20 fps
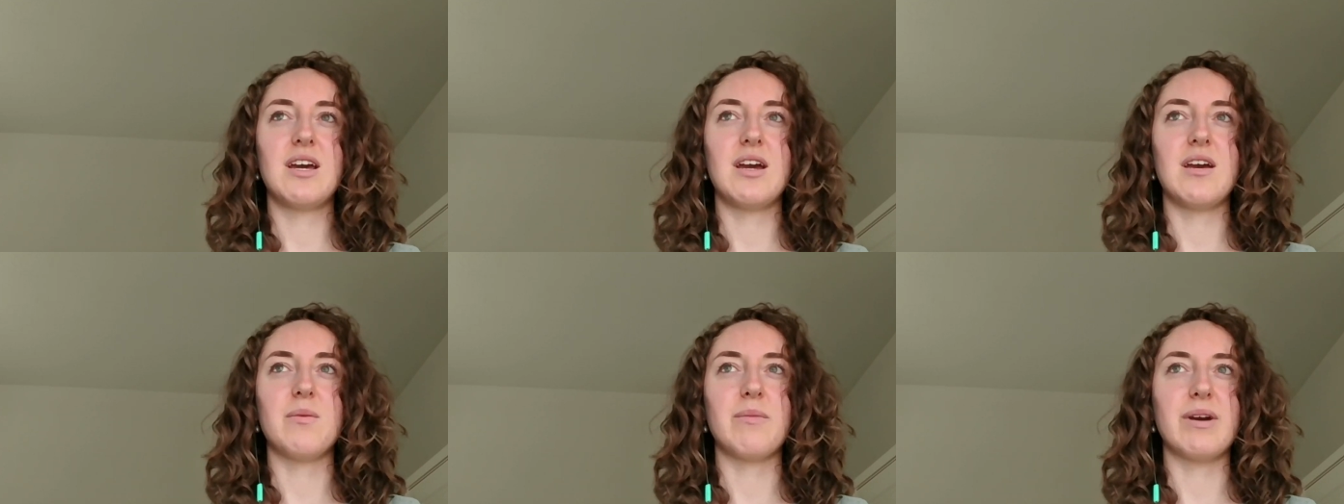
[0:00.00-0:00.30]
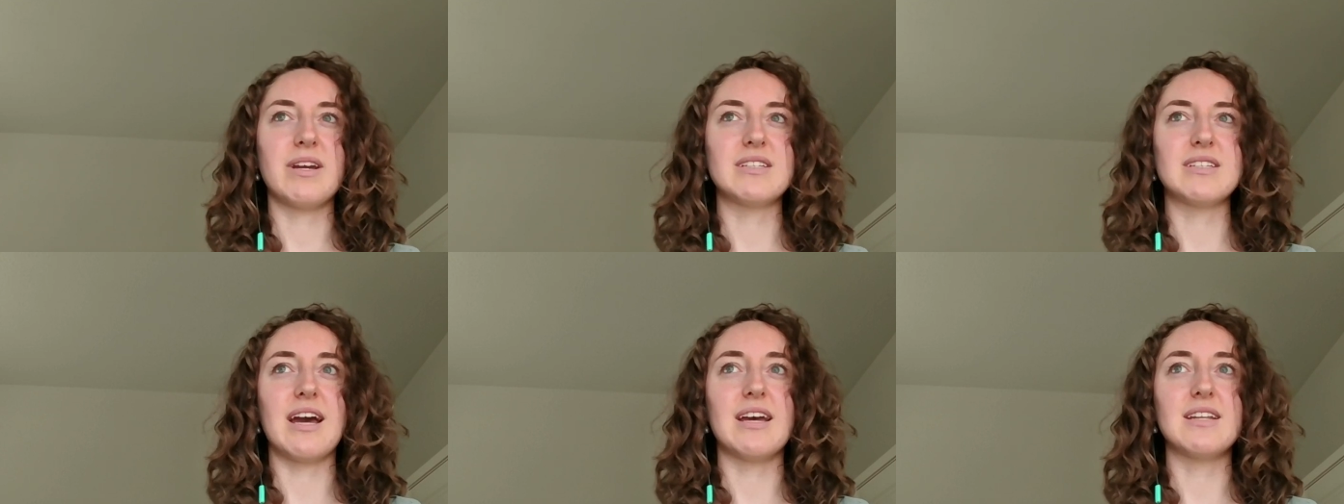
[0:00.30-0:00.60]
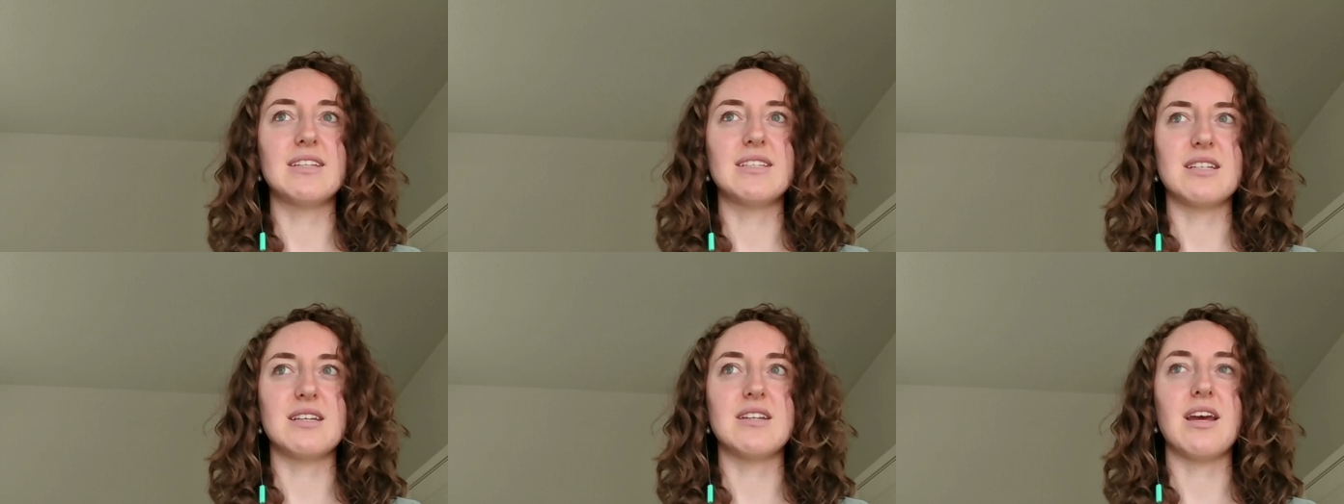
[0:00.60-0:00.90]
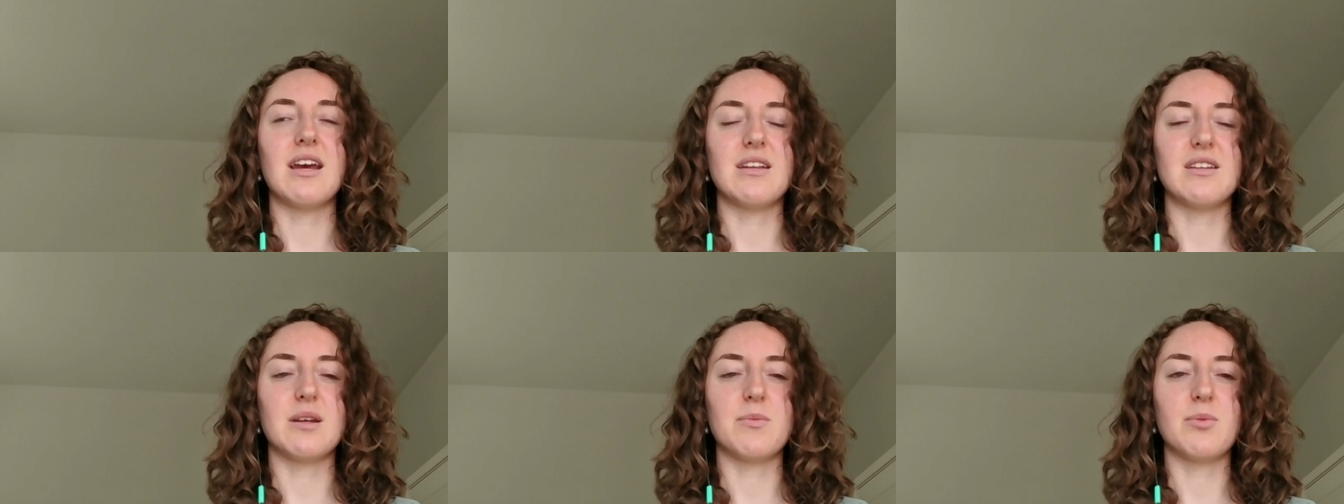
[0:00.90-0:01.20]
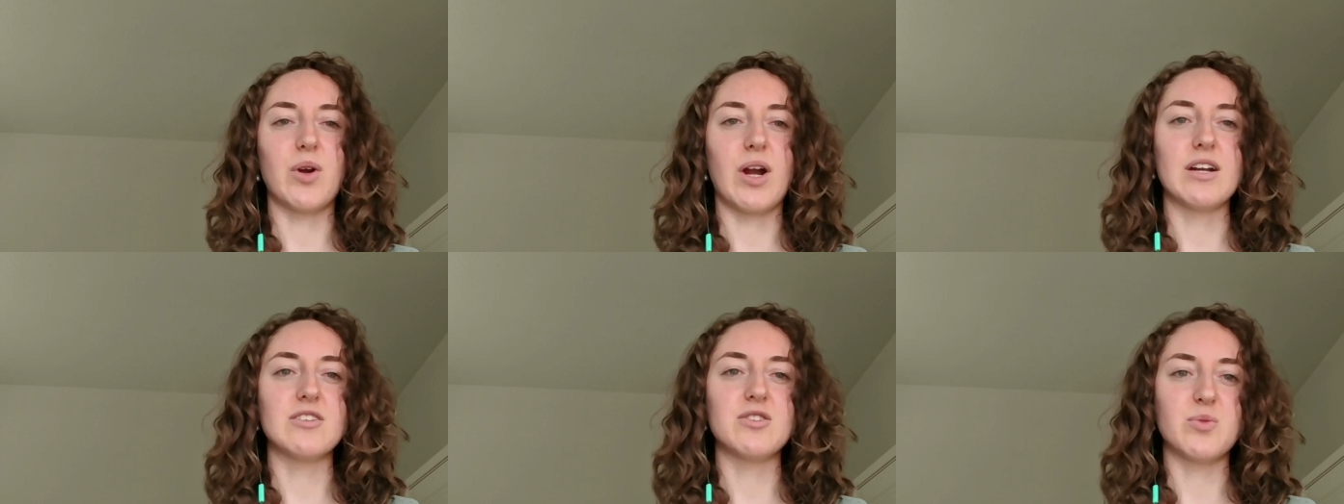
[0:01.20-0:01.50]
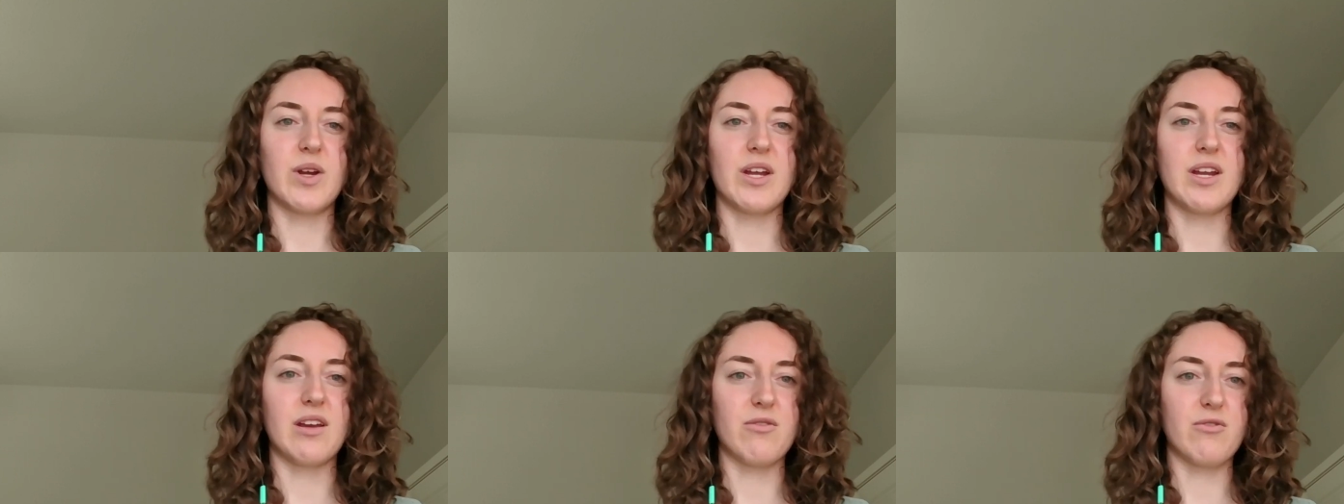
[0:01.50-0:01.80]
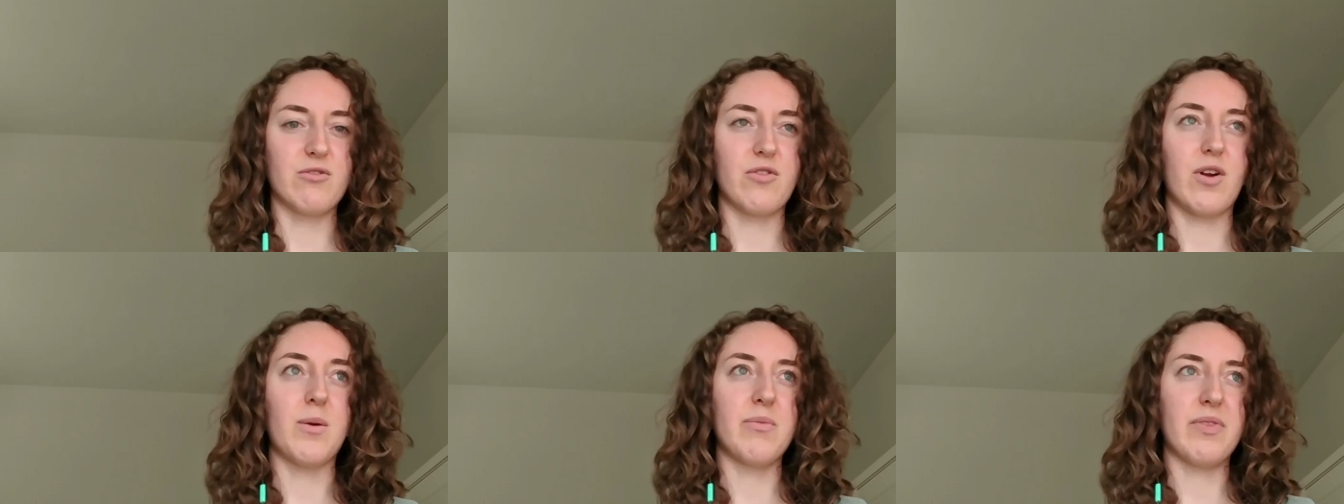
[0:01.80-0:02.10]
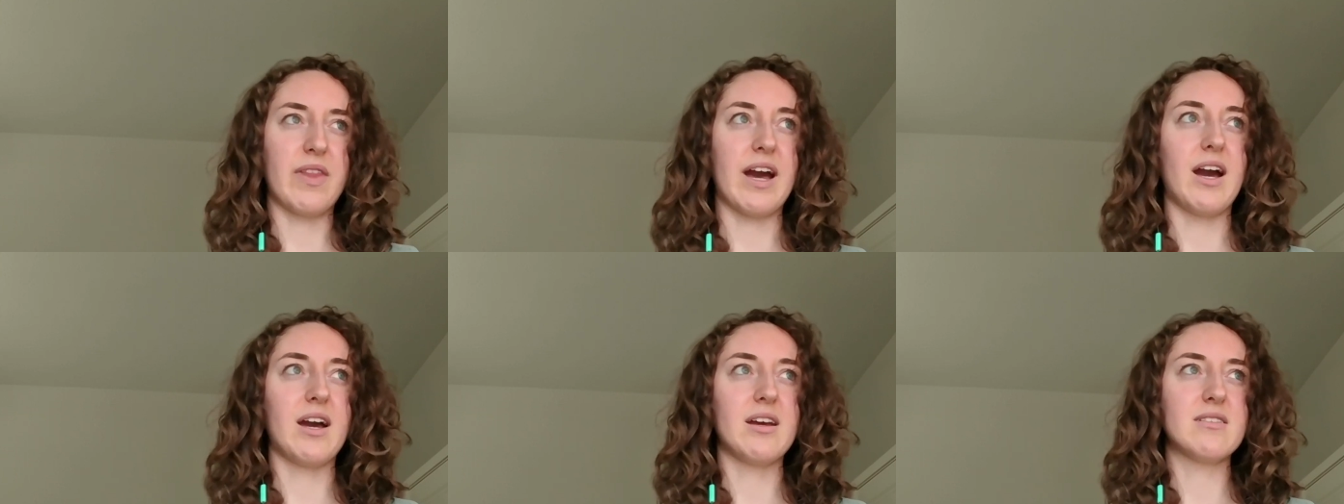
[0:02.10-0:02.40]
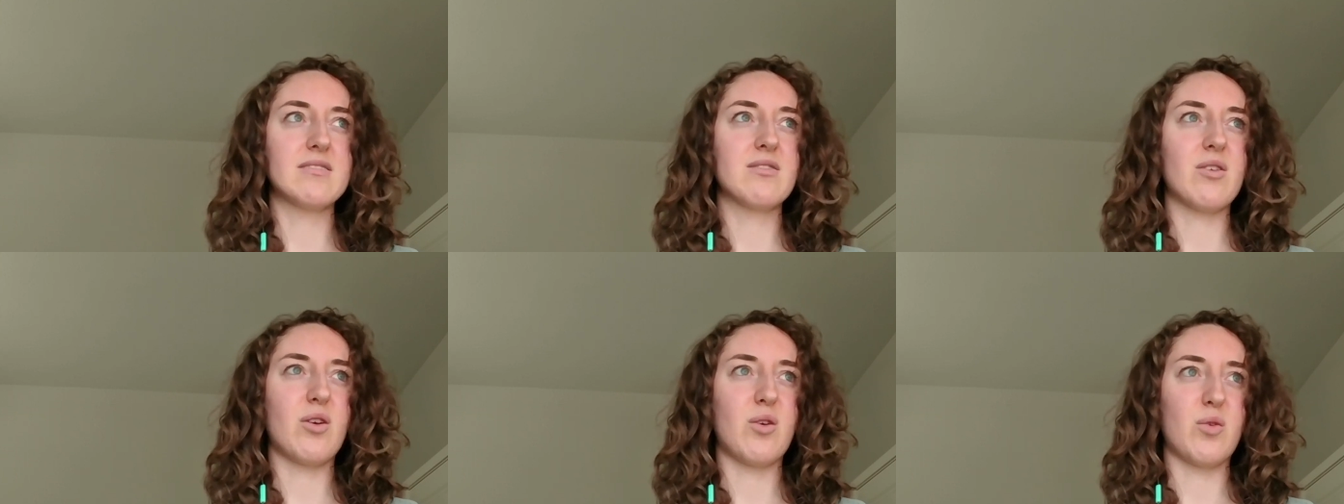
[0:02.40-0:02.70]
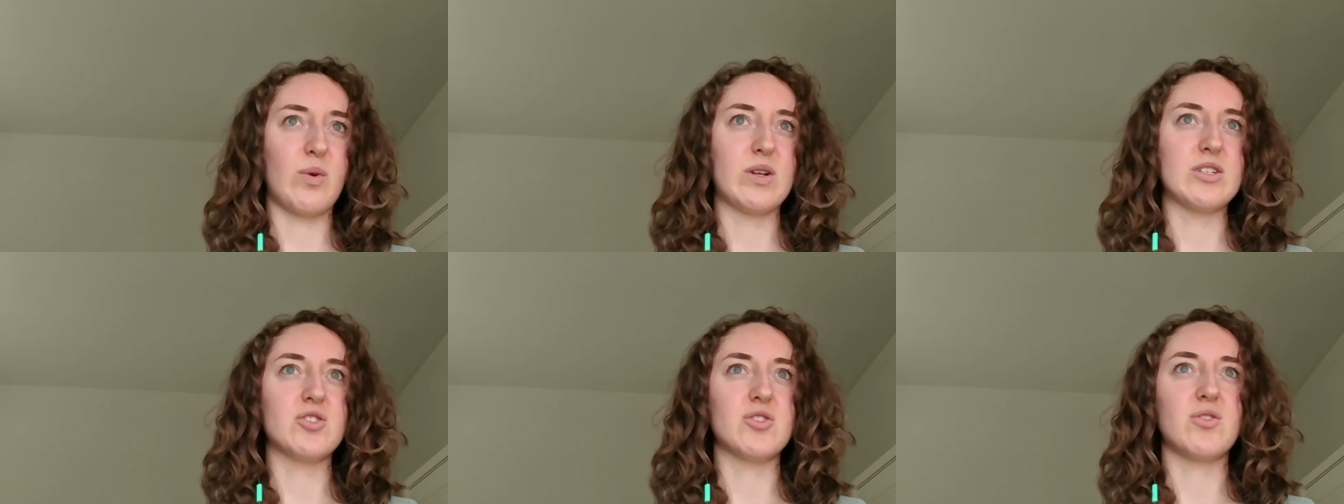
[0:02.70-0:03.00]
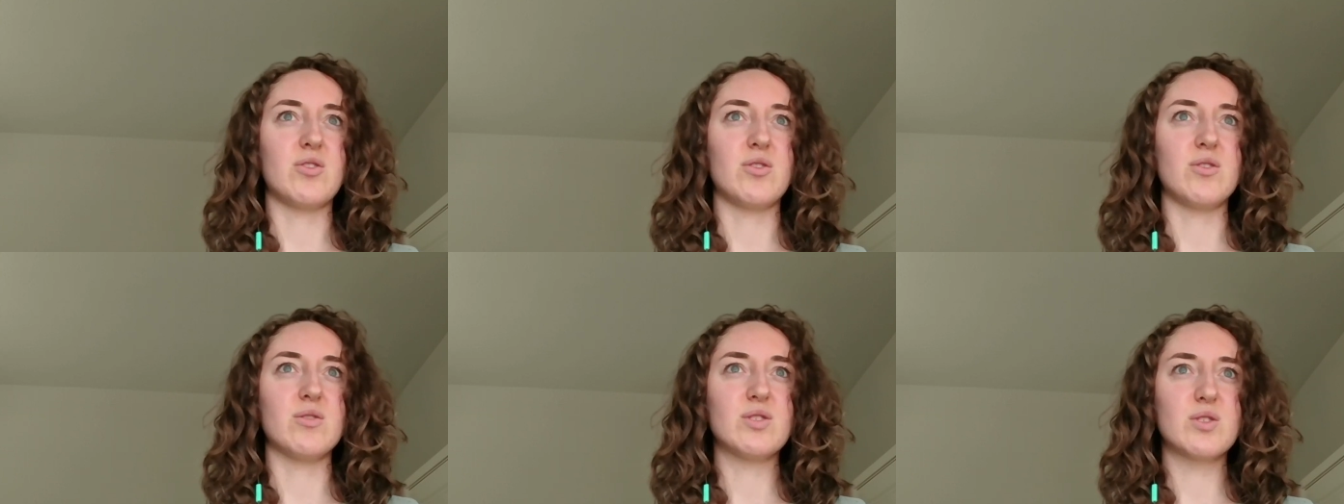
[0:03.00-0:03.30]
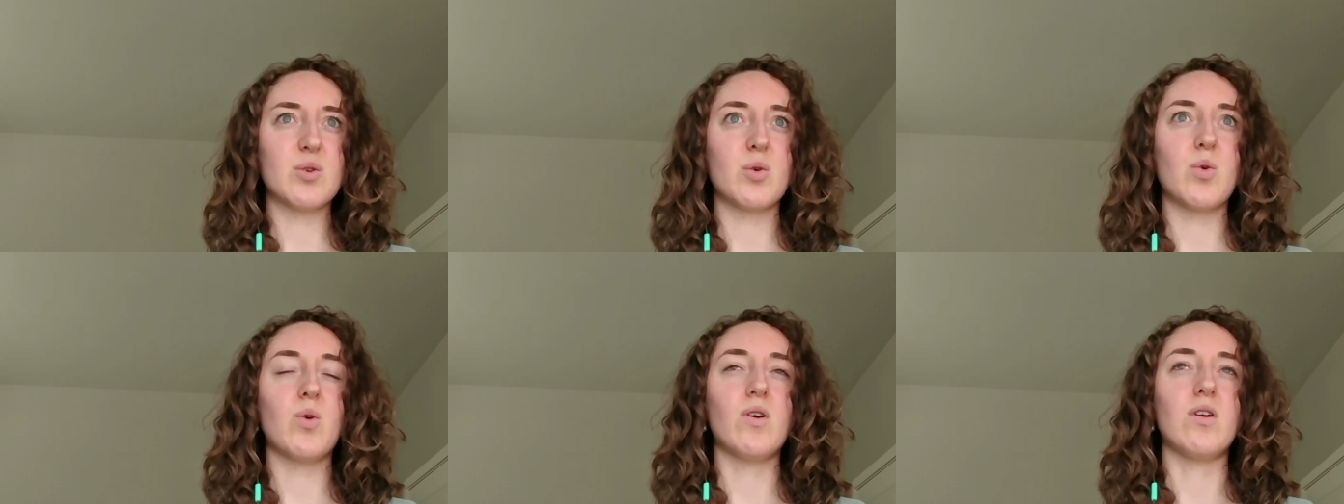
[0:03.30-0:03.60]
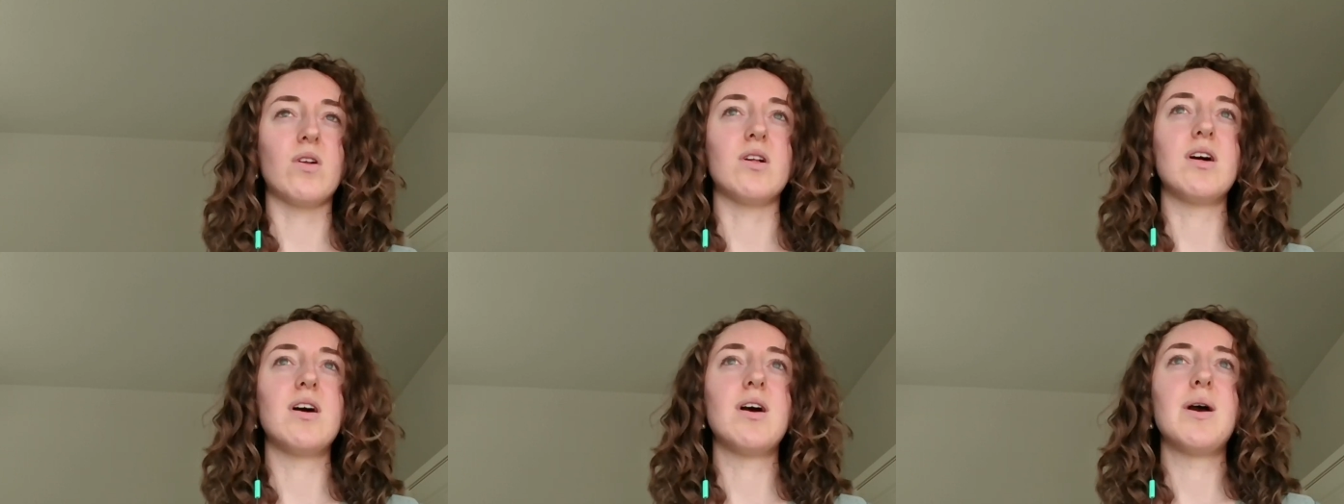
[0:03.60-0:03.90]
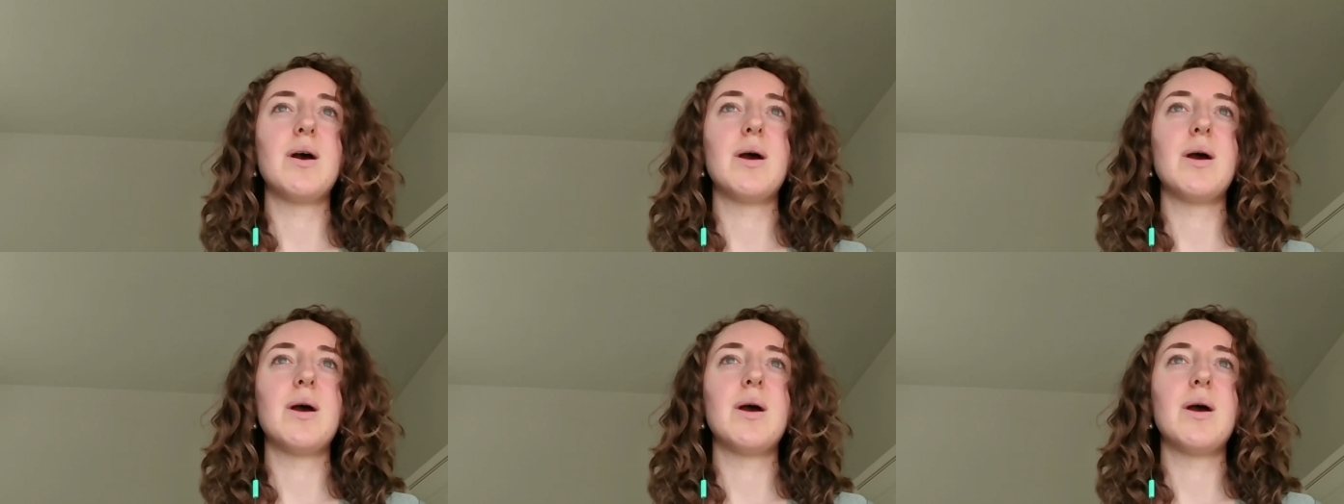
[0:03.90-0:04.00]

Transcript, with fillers: And my dad did end up graduating from that original school